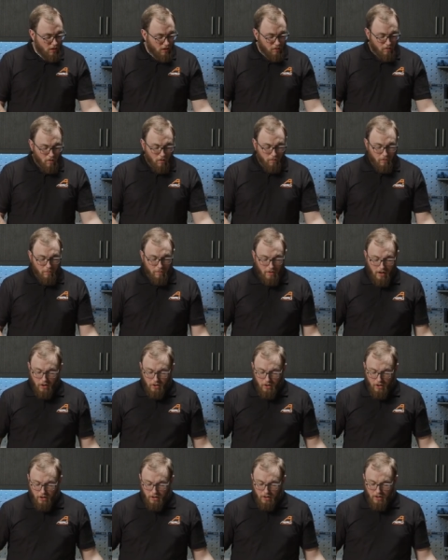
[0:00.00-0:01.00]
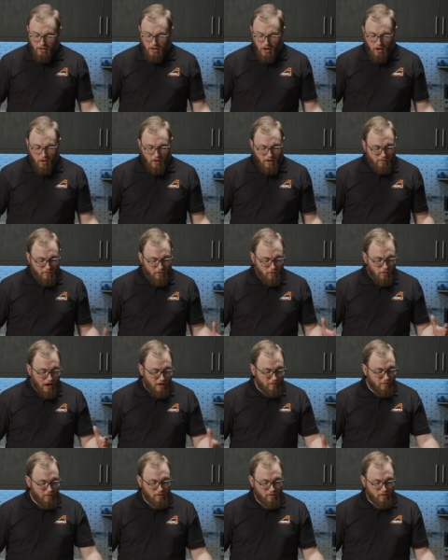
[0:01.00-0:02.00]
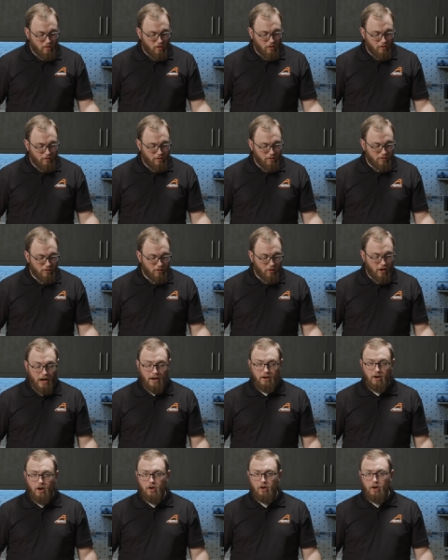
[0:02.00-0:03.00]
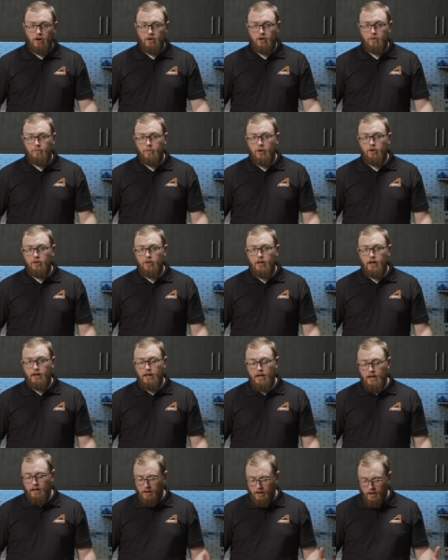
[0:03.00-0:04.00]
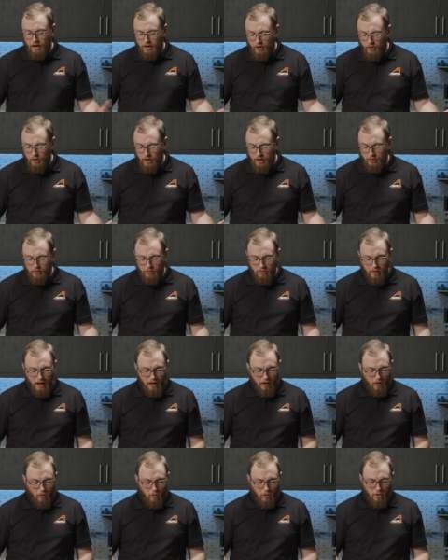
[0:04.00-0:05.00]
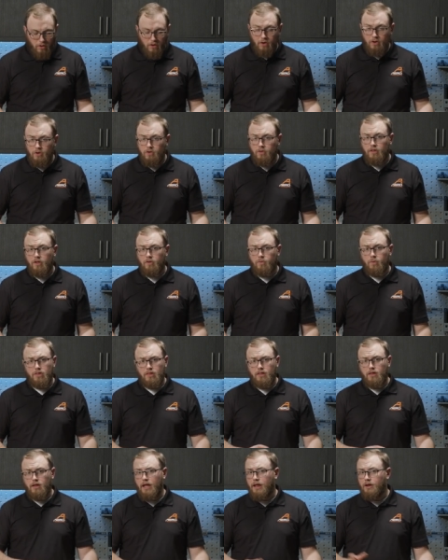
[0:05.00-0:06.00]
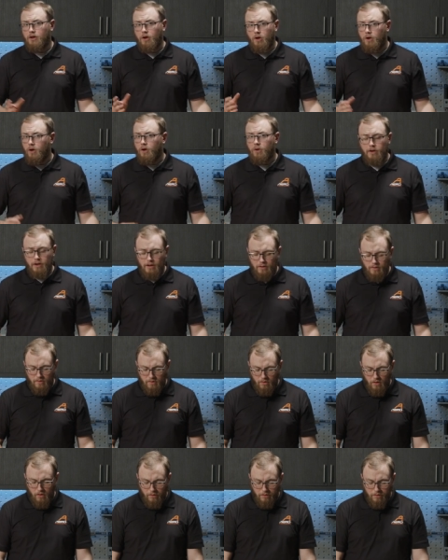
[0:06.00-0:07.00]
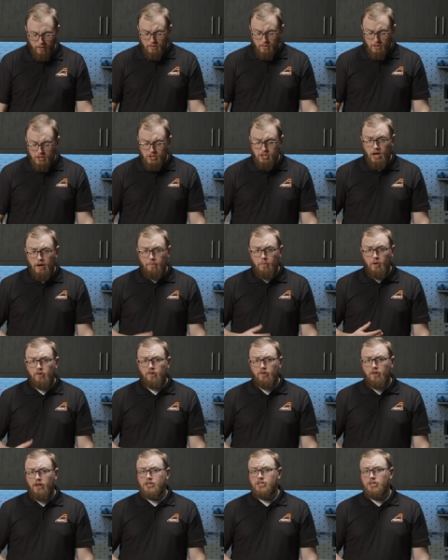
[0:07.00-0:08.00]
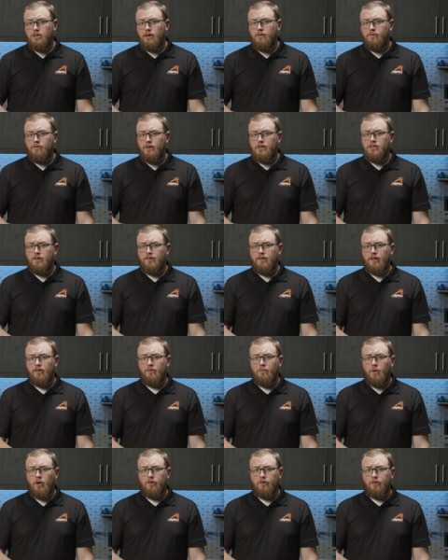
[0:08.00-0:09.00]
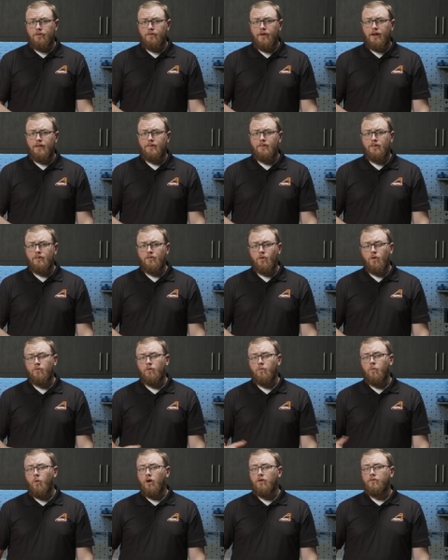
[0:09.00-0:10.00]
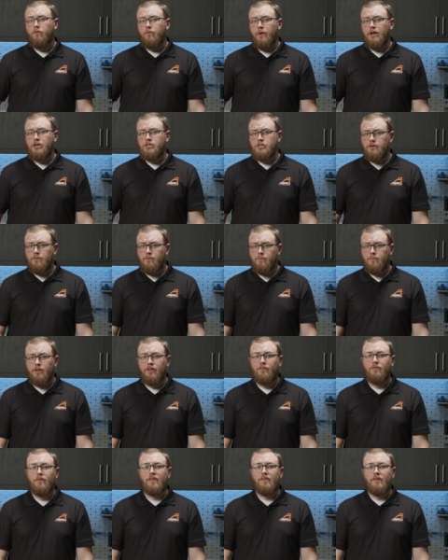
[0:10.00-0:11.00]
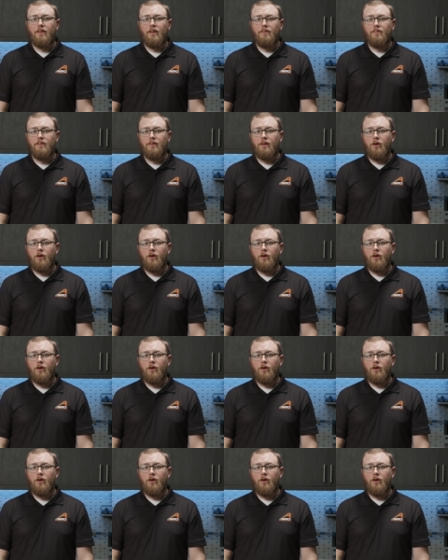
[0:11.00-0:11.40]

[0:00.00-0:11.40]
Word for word: So from there, you're good to go. If you haven't installed your handguard on your barrel nut yet, uh, go ahead and do that, or you can do this with the handguard already installed. To shop our selection of VG6 muzzle devices or for more information, please visit us at